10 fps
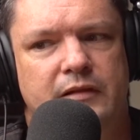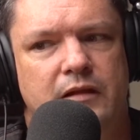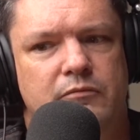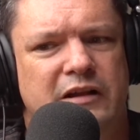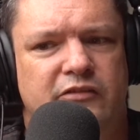
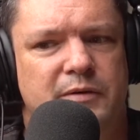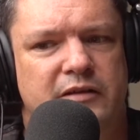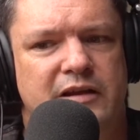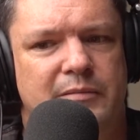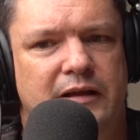once upon a
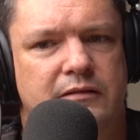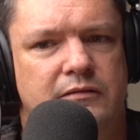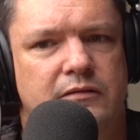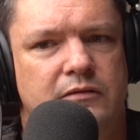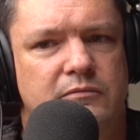time, like,
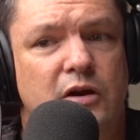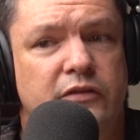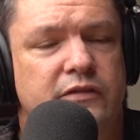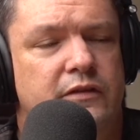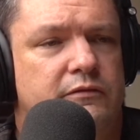
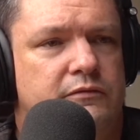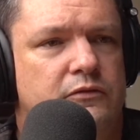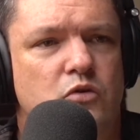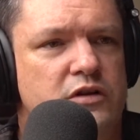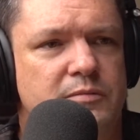most of the
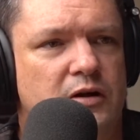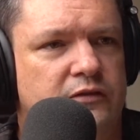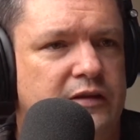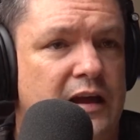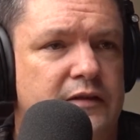
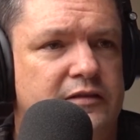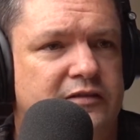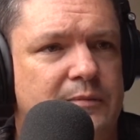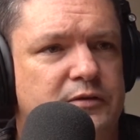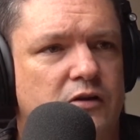Autobots and the
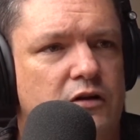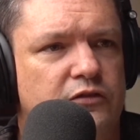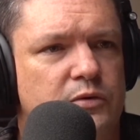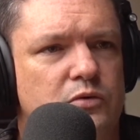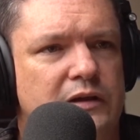
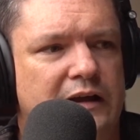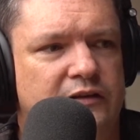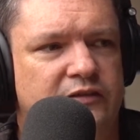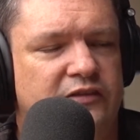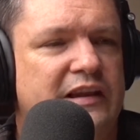Decepticons were all like
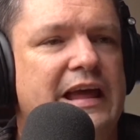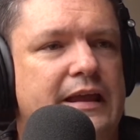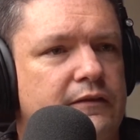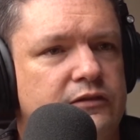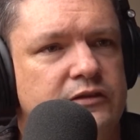
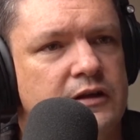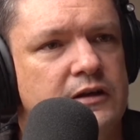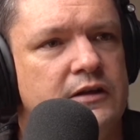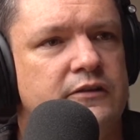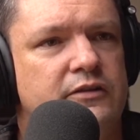slaves
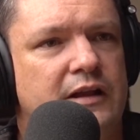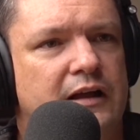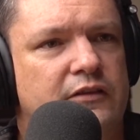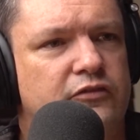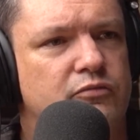to
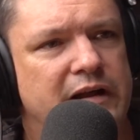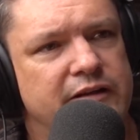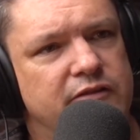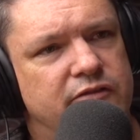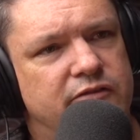like this
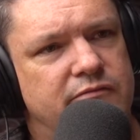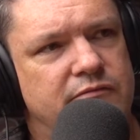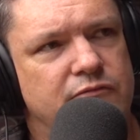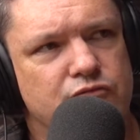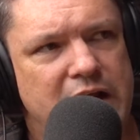one
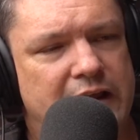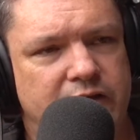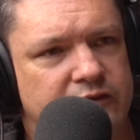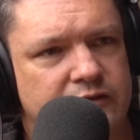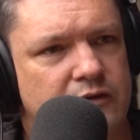
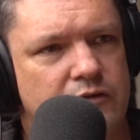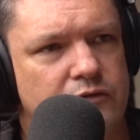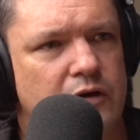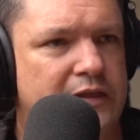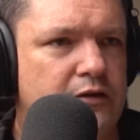race of
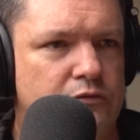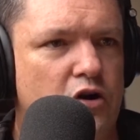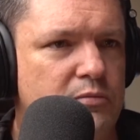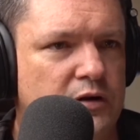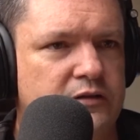other
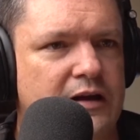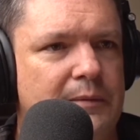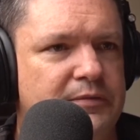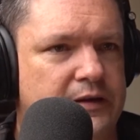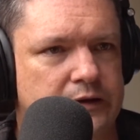robot
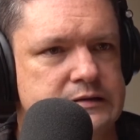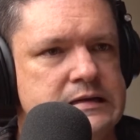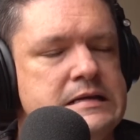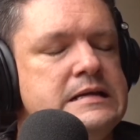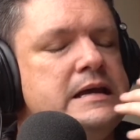type things,
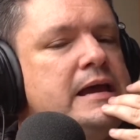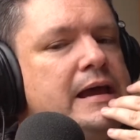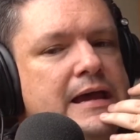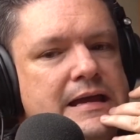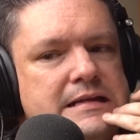
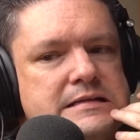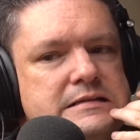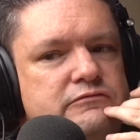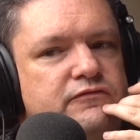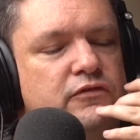
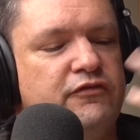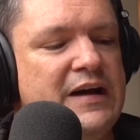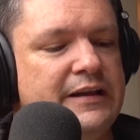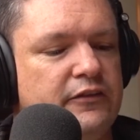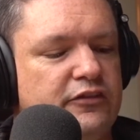and for
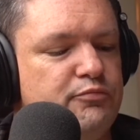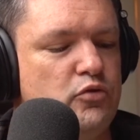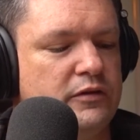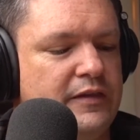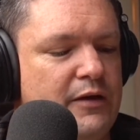fun and
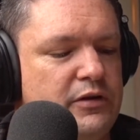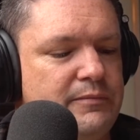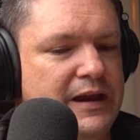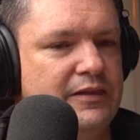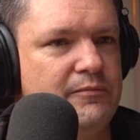sport they would
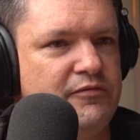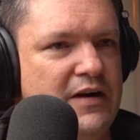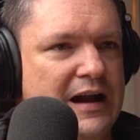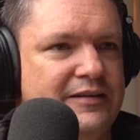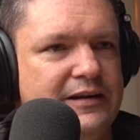make them
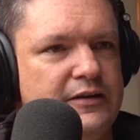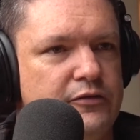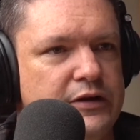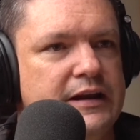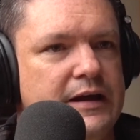fight in an
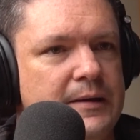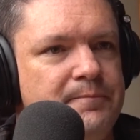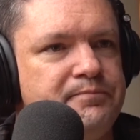arena,